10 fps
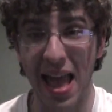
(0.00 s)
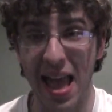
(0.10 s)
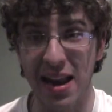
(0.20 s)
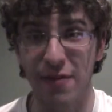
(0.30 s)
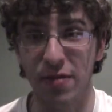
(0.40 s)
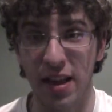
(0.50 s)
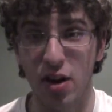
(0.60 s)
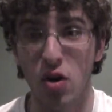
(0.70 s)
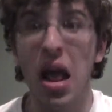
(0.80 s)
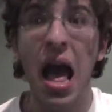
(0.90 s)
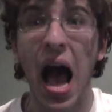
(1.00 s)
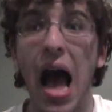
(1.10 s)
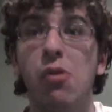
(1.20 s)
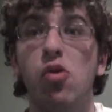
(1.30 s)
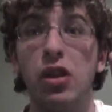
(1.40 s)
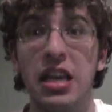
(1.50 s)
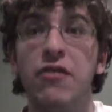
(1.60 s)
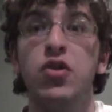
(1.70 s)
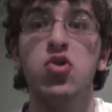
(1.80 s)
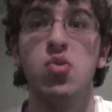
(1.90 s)
And if they don't, I will
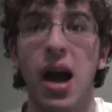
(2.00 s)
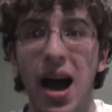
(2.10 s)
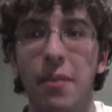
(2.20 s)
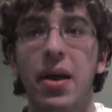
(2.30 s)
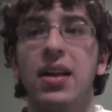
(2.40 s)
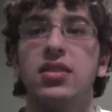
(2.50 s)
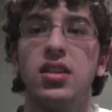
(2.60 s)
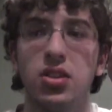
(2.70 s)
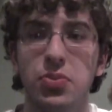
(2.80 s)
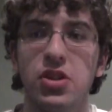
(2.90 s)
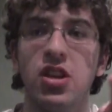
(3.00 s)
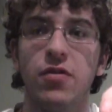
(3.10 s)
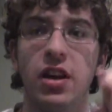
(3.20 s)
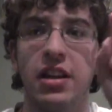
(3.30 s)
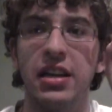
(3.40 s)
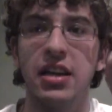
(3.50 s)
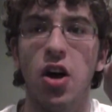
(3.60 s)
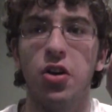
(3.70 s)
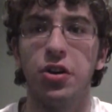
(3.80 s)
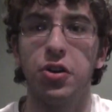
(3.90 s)
leave you comments specifically
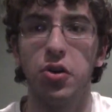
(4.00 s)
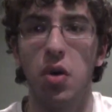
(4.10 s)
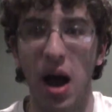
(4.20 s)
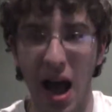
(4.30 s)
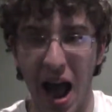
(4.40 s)
telling you